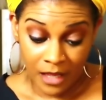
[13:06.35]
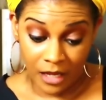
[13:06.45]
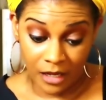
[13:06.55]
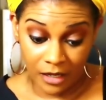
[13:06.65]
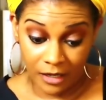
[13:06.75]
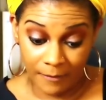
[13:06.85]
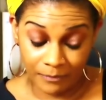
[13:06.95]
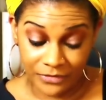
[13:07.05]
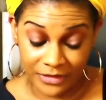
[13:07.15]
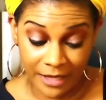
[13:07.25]

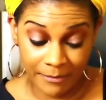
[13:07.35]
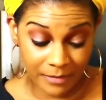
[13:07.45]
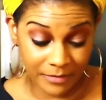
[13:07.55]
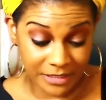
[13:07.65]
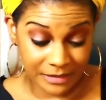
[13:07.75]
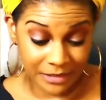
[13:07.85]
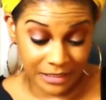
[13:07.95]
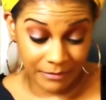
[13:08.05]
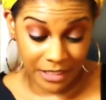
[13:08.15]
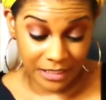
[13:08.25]
That may be something
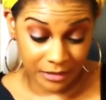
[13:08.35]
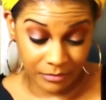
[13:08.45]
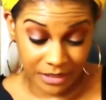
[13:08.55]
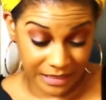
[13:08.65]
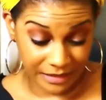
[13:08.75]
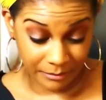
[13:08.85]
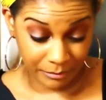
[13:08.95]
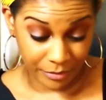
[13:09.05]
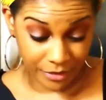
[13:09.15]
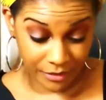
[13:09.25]
that may need to be
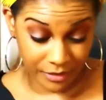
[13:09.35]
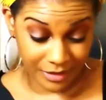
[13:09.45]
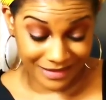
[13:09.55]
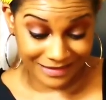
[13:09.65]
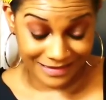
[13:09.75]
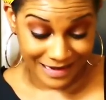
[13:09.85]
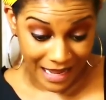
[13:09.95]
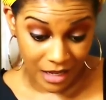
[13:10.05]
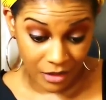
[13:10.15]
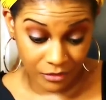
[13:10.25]
tempered
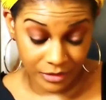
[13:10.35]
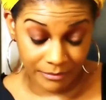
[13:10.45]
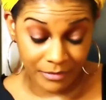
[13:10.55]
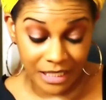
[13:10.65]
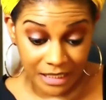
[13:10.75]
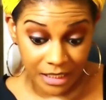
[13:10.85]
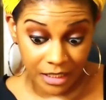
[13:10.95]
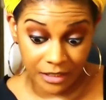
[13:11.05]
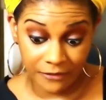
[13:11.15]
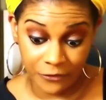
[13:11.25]
down, meaning
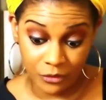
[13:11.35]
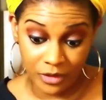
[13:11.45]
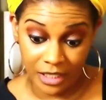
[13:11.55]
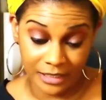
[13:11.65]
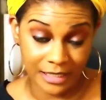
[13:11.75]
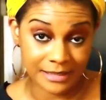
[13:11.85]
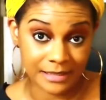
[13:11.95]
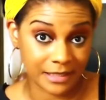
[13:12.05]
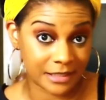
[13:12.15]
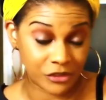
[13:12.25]
if you can't, not
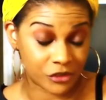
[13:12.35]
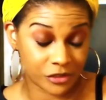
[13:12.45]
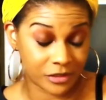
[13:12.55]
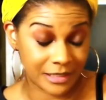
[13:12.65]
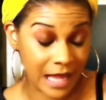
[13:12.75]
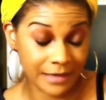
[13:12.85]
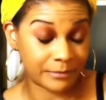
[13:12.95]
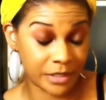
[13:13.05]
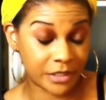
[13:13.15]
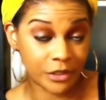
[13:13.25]
saying that you should
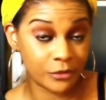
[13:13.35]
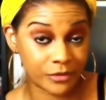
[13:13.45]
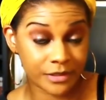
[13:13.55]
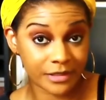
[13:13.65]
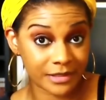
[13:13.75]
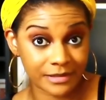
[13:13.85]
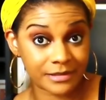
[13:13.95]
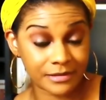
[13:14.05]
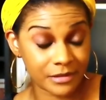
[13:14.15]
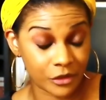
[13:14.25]
not be cute,
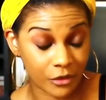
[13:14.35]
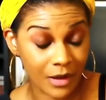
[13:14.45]
because, you know,